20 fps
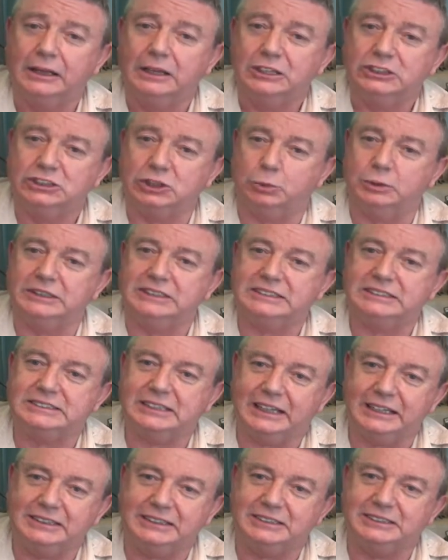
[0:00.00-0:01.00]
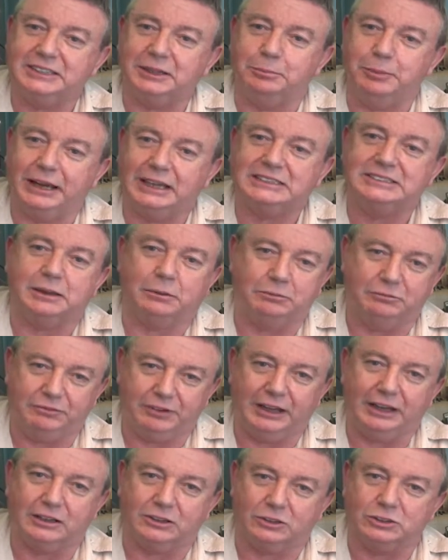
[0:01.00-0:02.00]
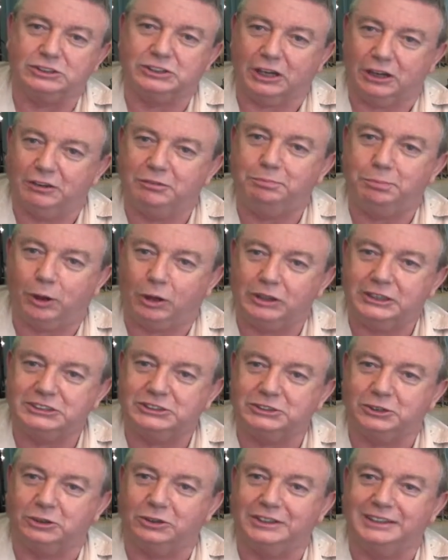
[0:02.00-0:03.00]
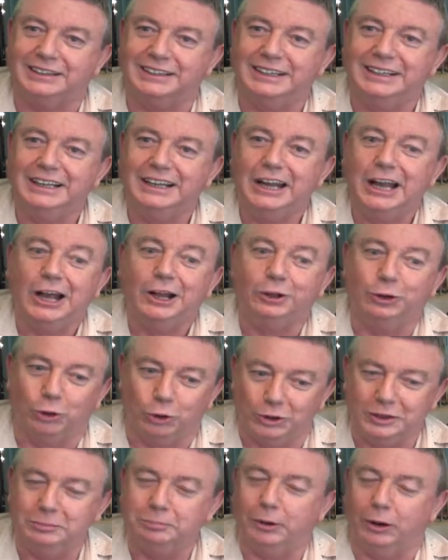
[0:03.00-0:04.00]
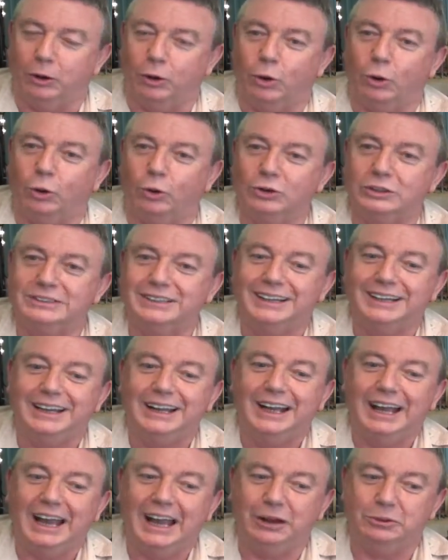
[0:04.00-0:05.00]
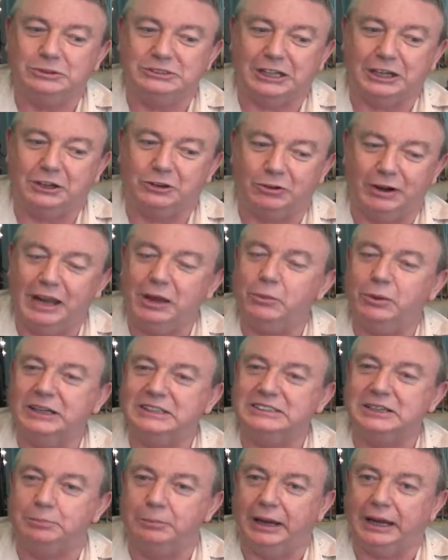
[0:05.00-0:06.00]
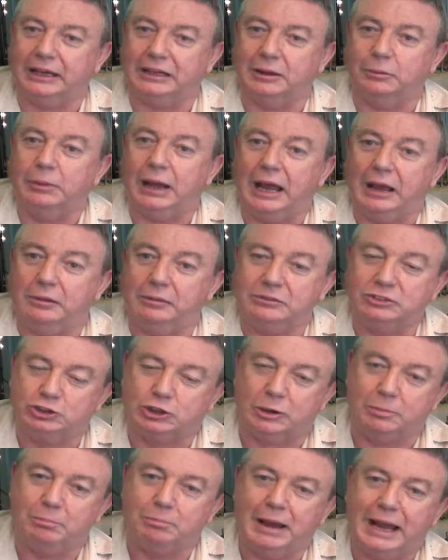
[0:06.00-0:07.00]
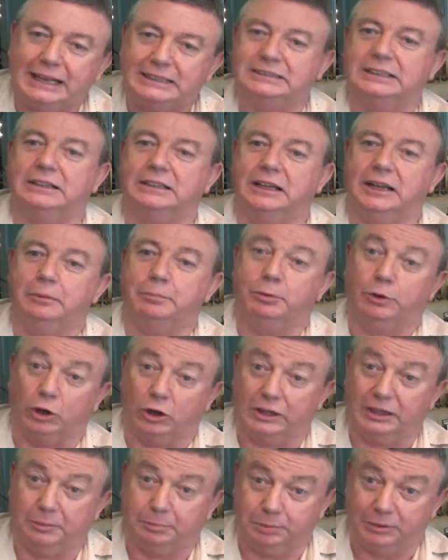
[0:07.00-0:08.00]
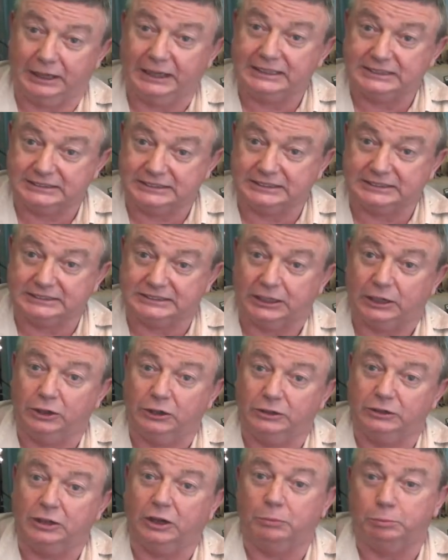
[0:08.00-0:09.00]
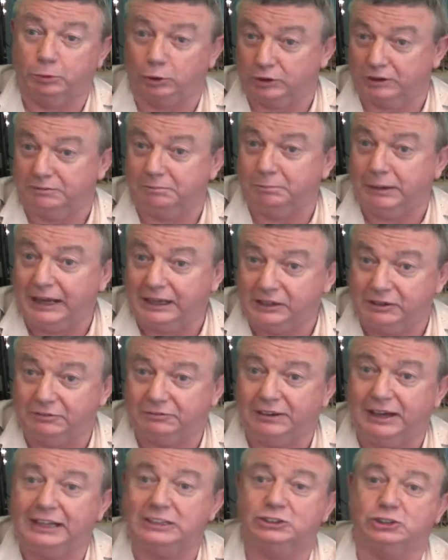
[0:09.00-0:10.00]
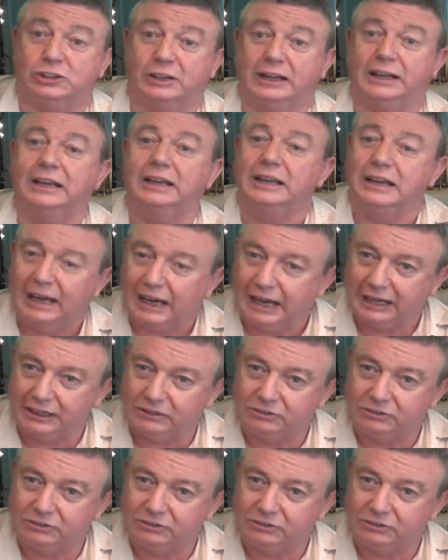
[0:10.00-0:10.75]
So we decided to make some vehicles out of polystone. Lo and behold, it was a great way to make them. It dramatically brought the prices down of both manufacturing and